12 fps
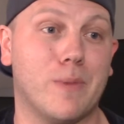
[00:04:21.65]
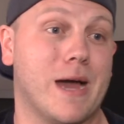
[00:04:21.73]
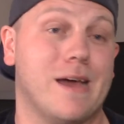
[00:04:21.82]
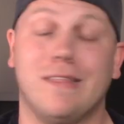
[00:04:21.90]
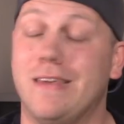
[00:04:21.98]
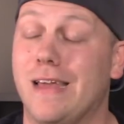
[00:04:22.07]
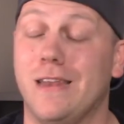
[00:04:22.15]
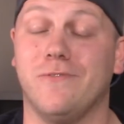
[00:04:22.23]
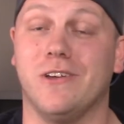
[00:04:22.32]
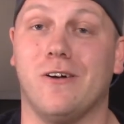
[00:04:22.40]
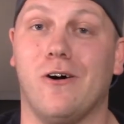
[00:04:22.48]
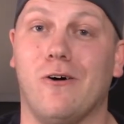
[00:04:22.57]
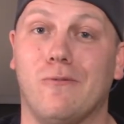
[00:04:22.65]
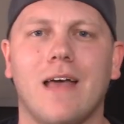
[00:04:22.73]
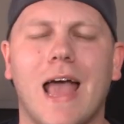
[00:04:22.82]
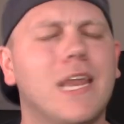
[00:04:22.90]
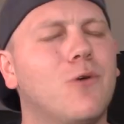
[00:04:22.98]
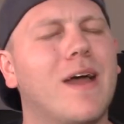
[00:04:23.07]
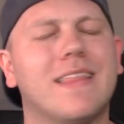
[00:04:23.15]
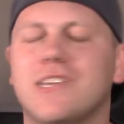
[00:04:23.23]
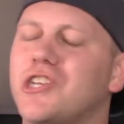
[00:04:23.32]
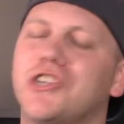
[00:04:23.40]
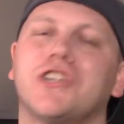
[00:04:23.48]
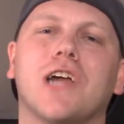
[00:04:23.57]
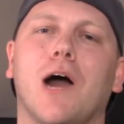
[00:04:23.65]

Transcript: by the end of it all anyway that's just a